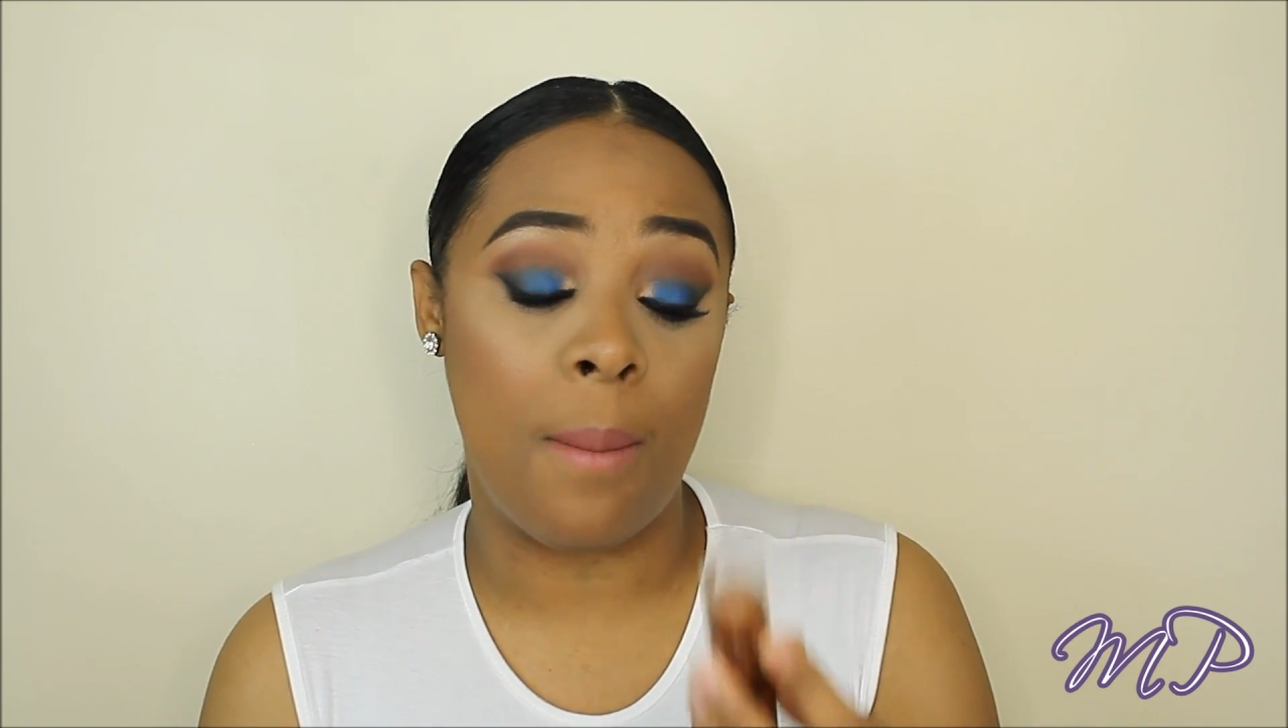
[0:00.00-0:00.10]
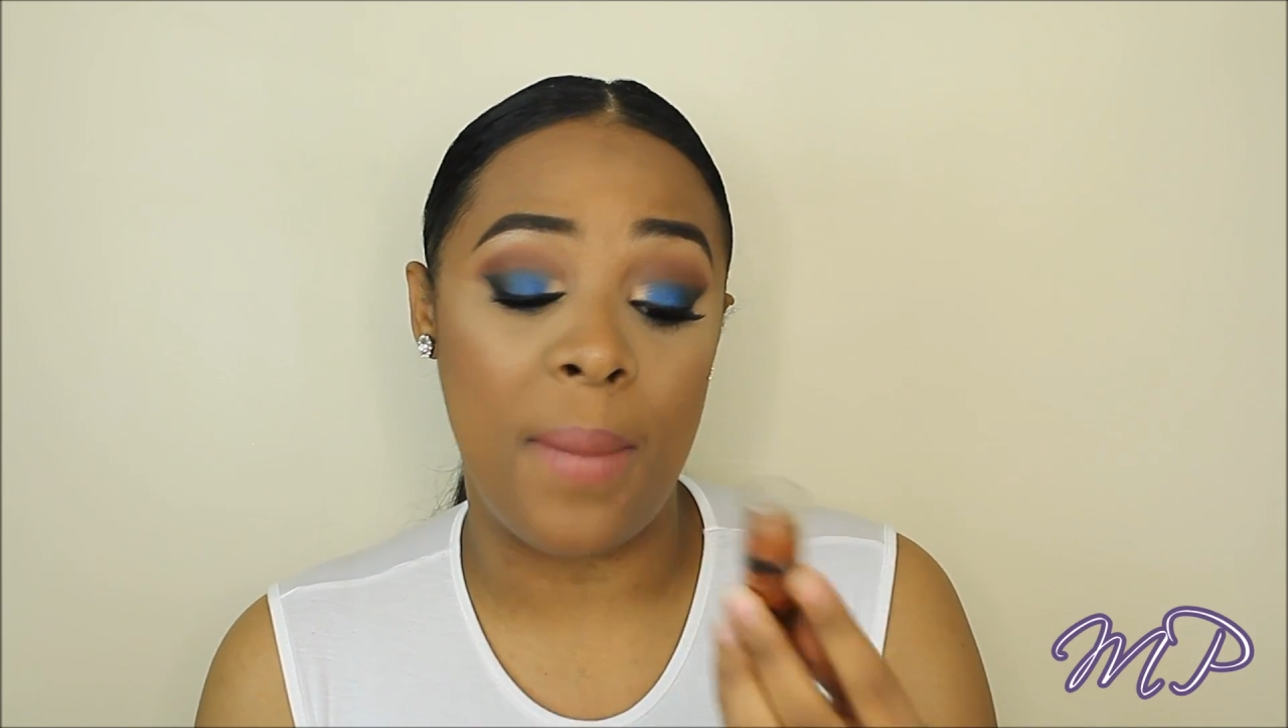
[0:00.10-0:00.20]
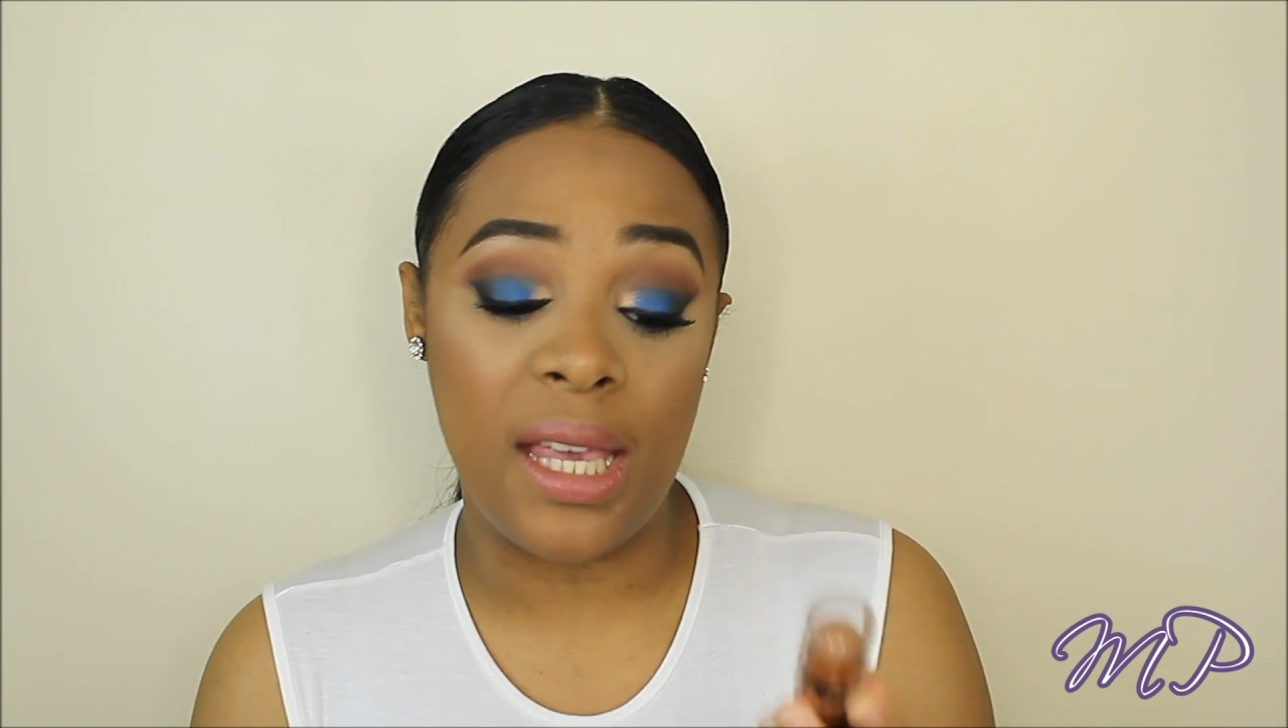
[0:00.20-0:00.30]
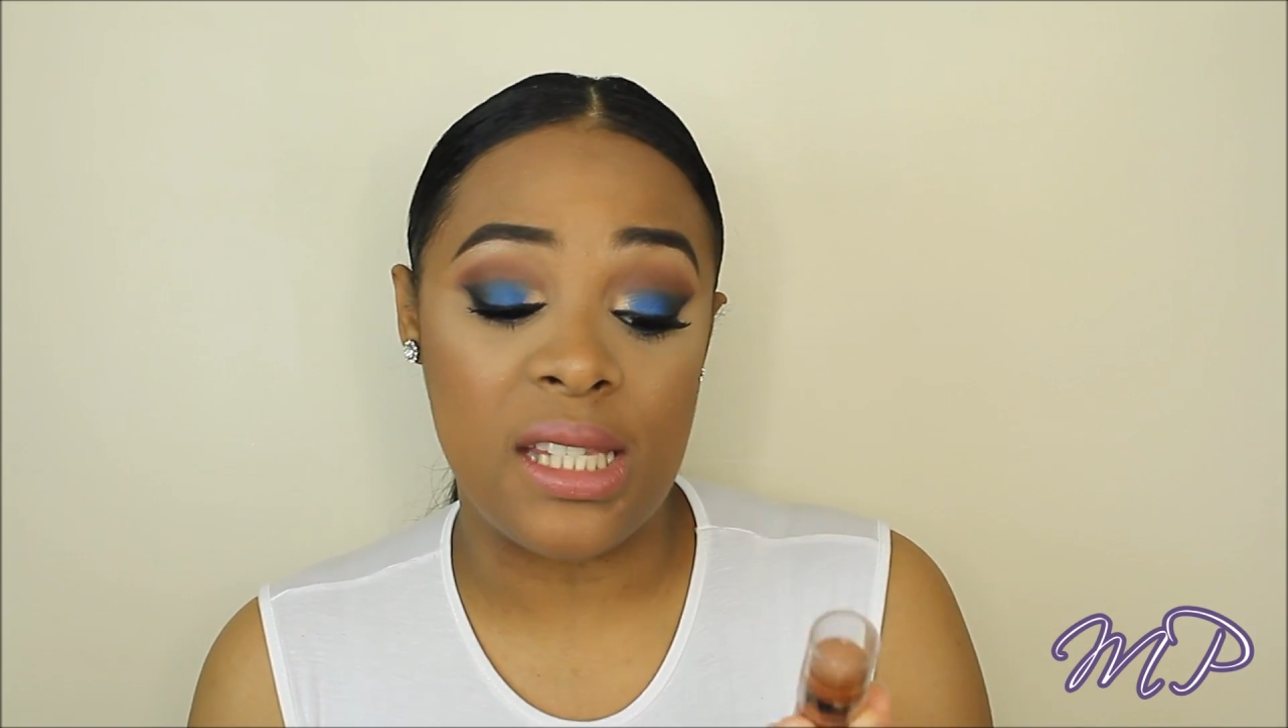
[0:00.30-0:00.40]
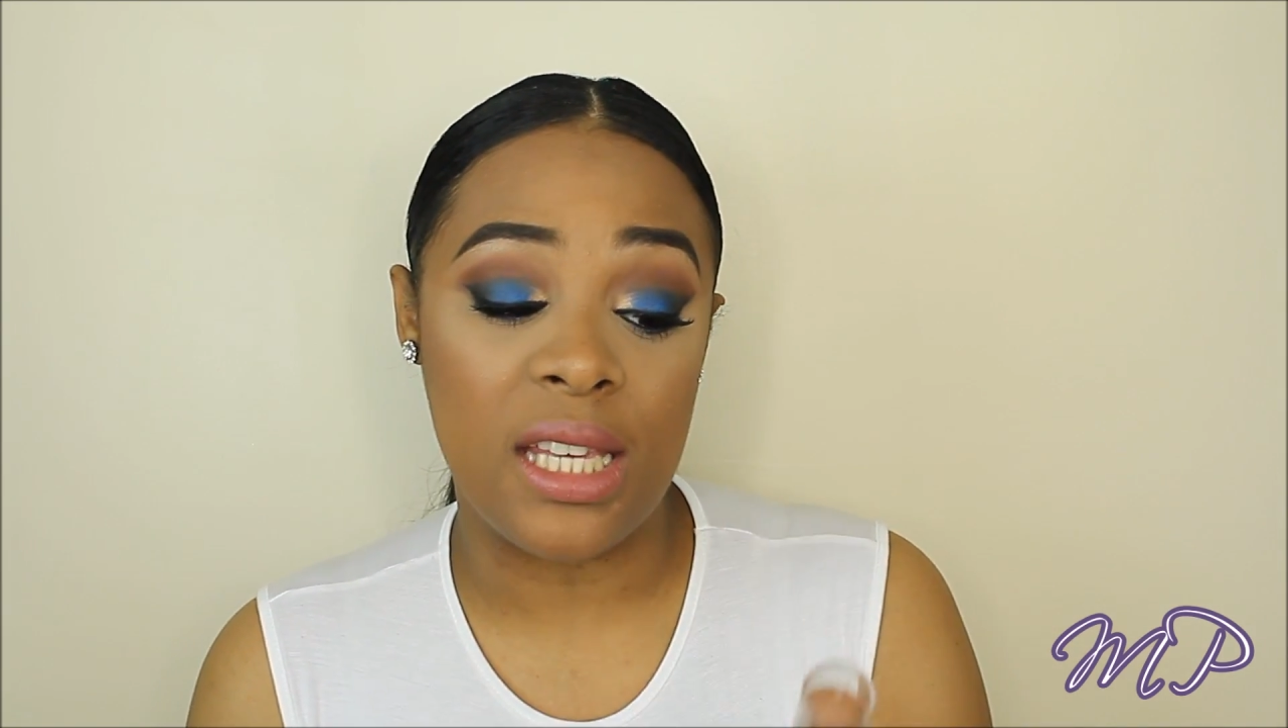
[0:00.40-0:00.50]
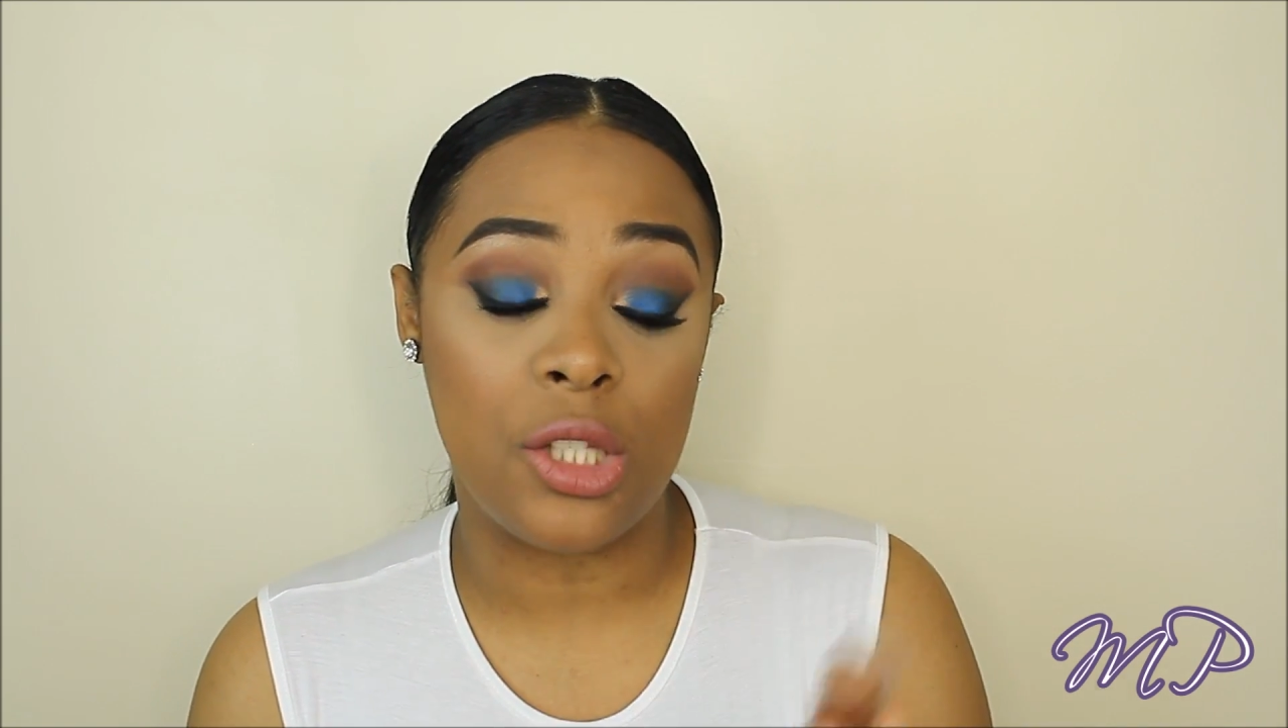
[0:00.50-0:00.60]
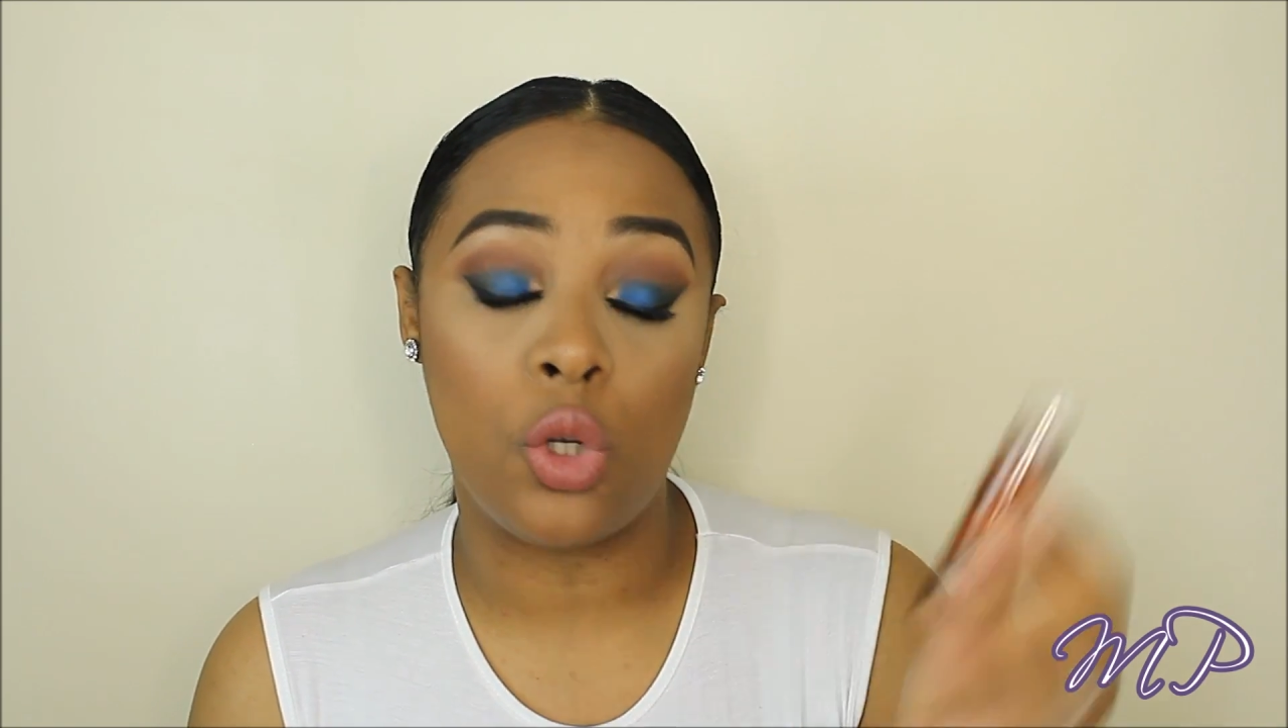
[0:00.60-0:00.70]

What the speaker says: amazing.